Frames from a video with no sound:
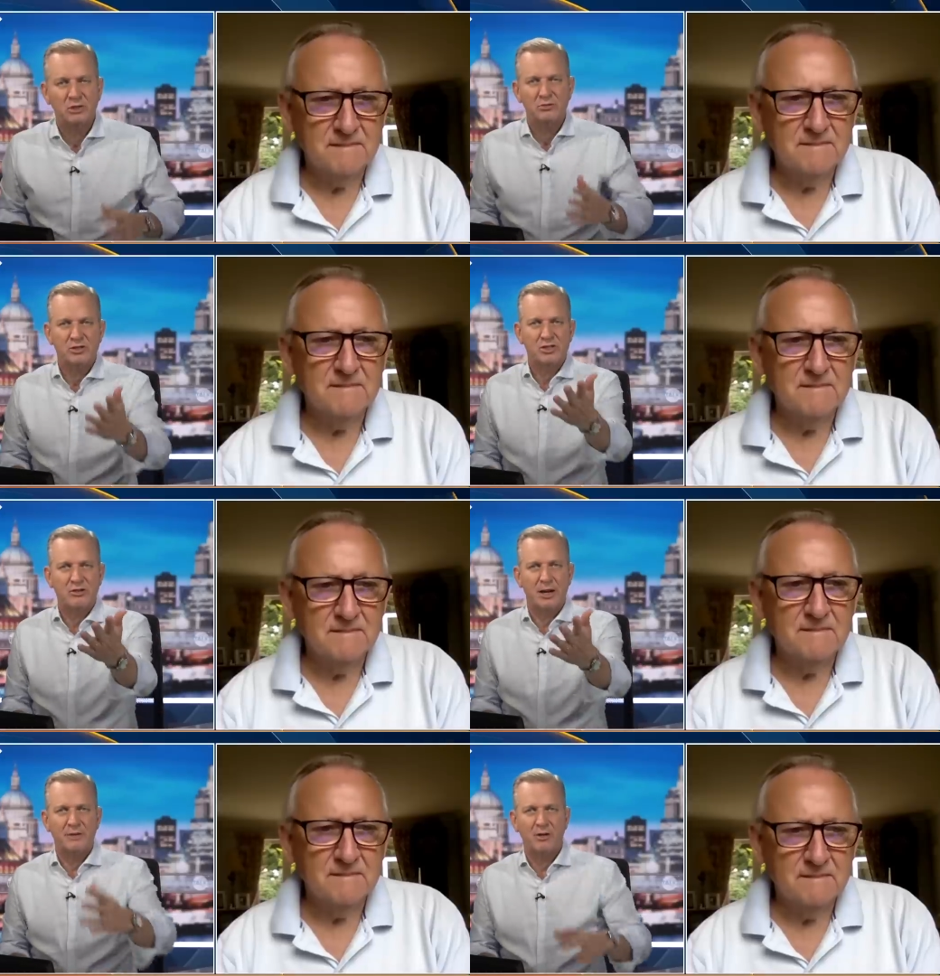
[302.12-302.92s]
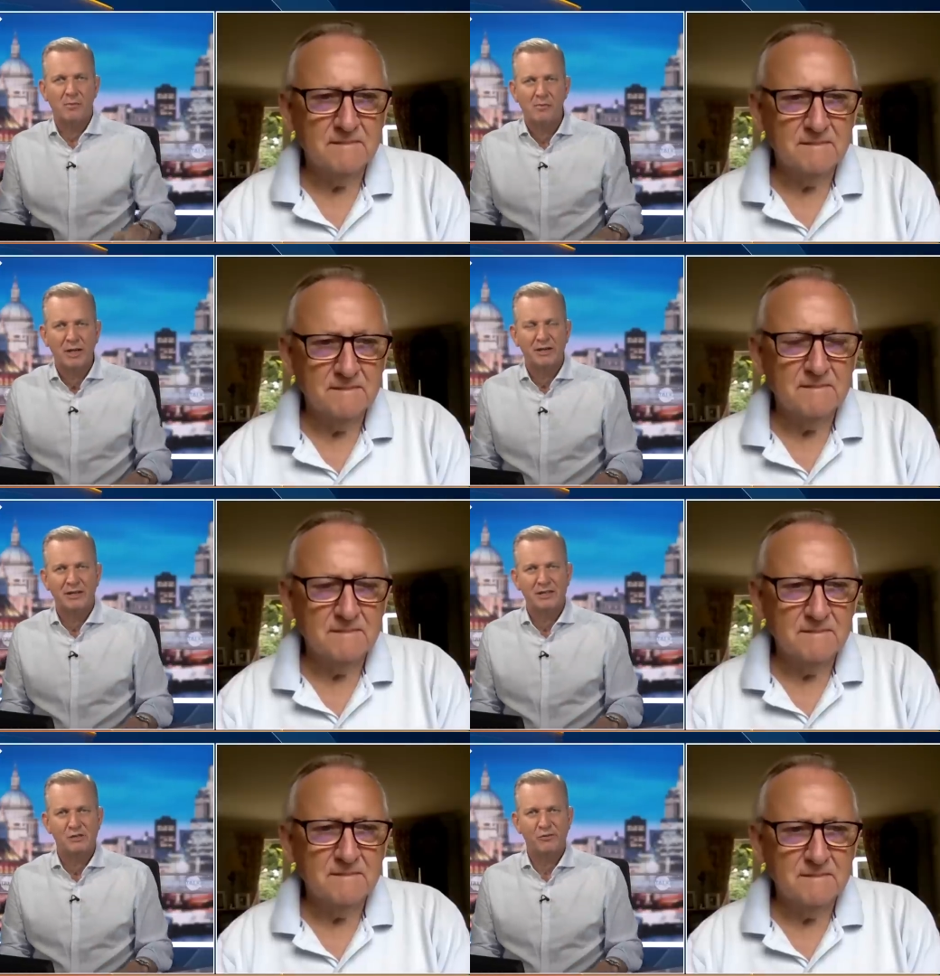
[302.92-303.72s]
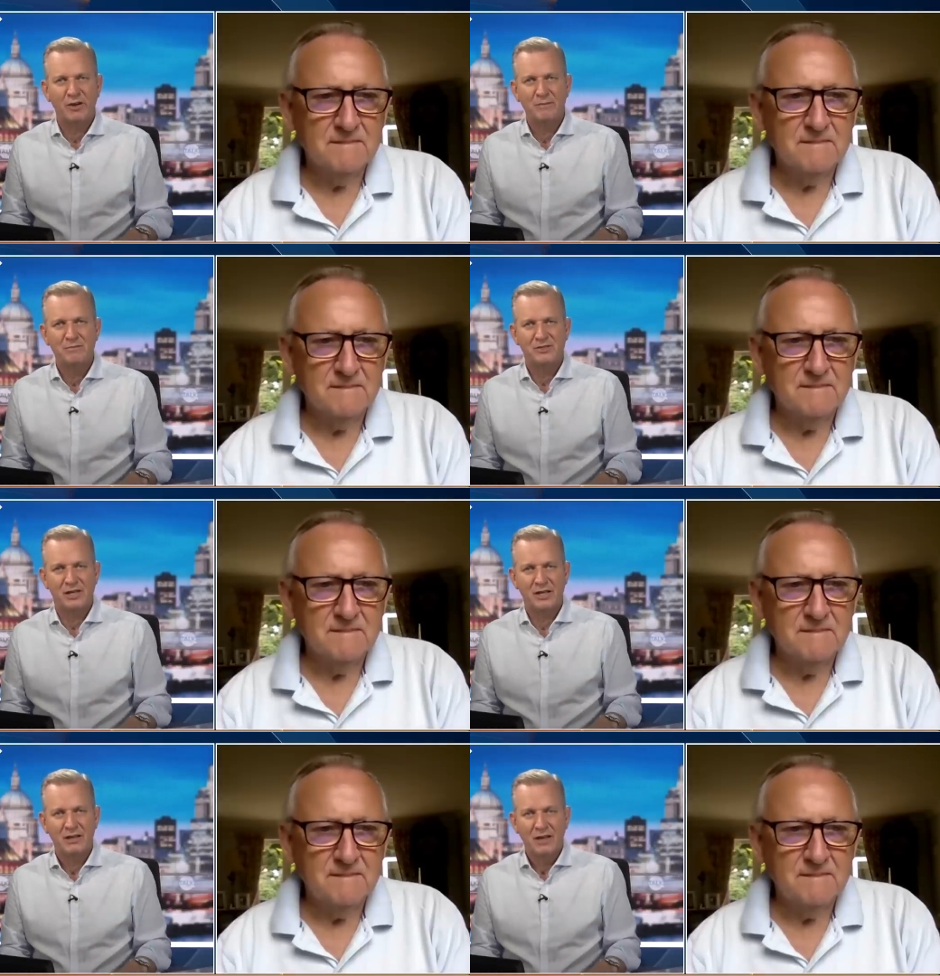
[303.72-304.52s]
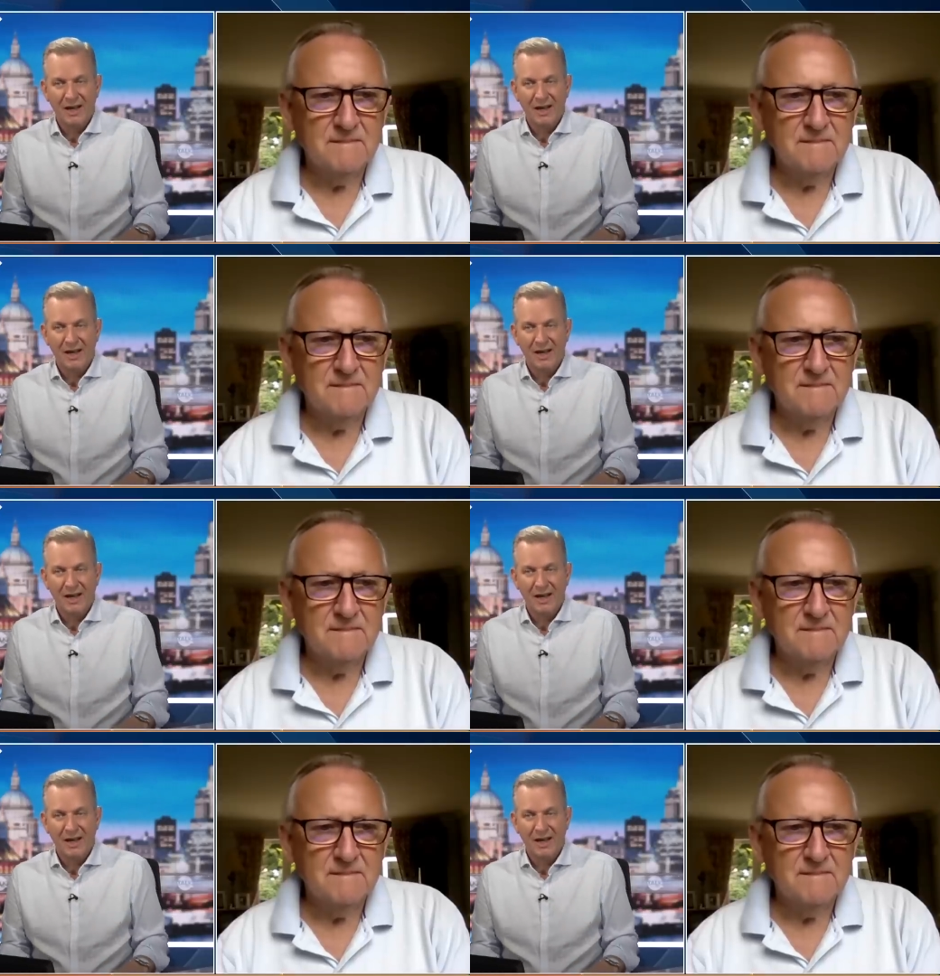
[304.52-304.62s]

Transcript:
Speaker 1: you described it on Monday as flimsy.